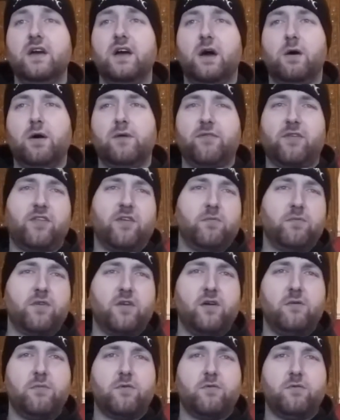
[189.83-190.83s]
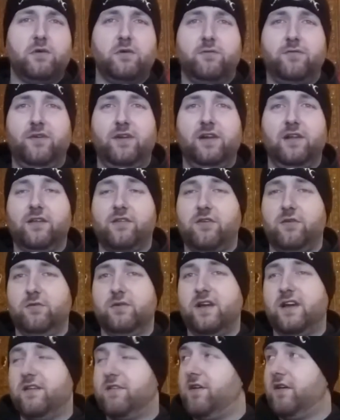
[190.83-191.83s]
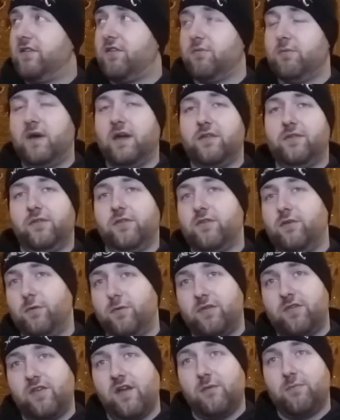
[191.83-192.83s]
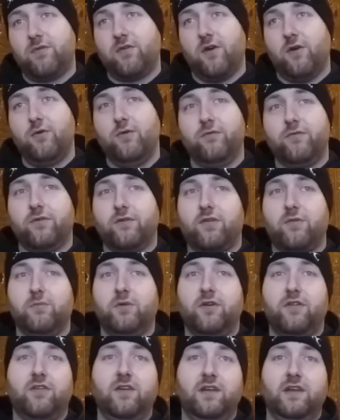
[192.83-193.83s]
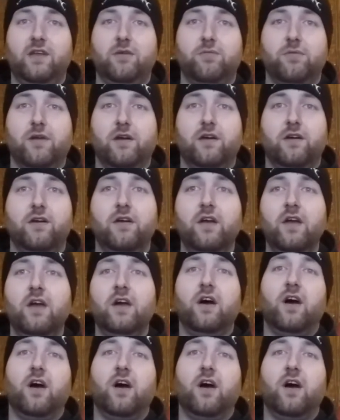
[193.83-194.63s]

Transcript: However, sometimes when I'm feeling too lazy to make the 2 steps over to my CD player,